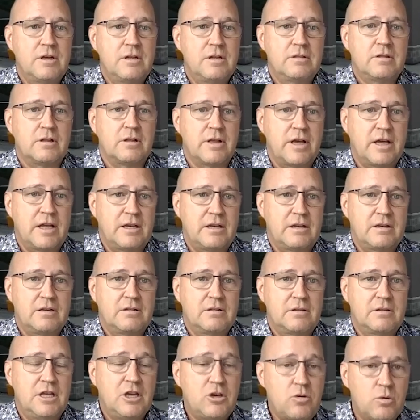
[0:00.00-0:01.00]
the light
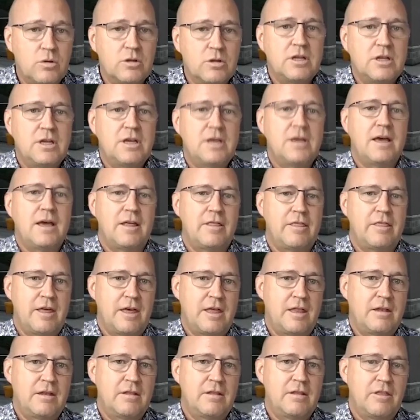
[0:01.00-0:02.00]
equally, and
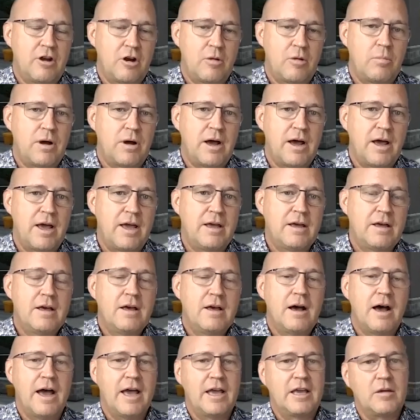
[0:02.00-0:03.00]
then thereby
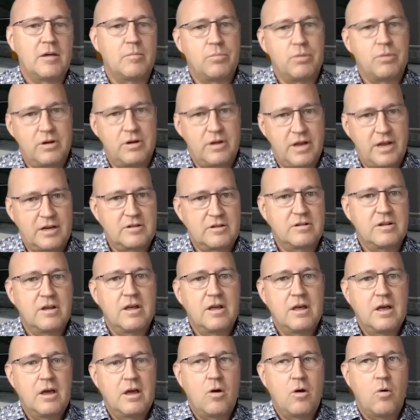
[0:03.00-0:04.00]
I can predict
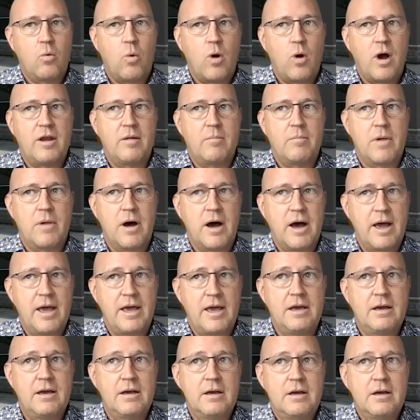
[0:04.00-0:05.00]
what my